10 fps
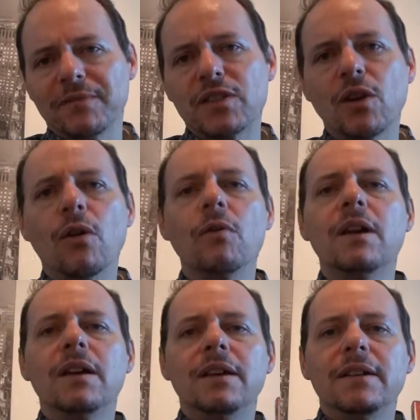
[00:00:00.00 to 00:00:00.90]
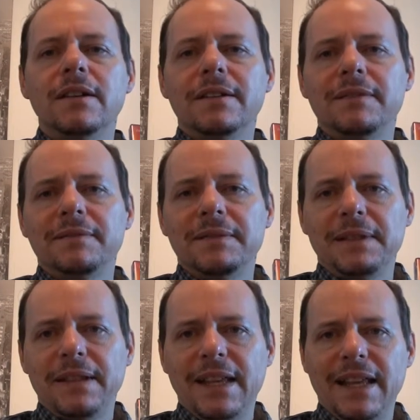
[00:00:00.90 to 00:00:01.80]
So
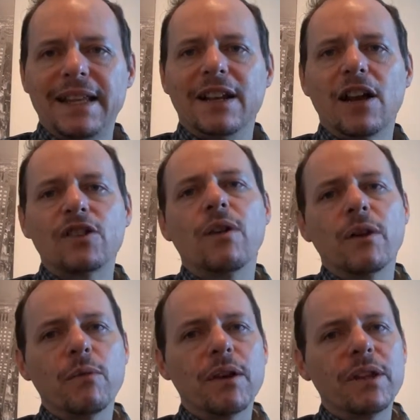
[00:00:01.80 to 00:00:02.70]
he did not do well.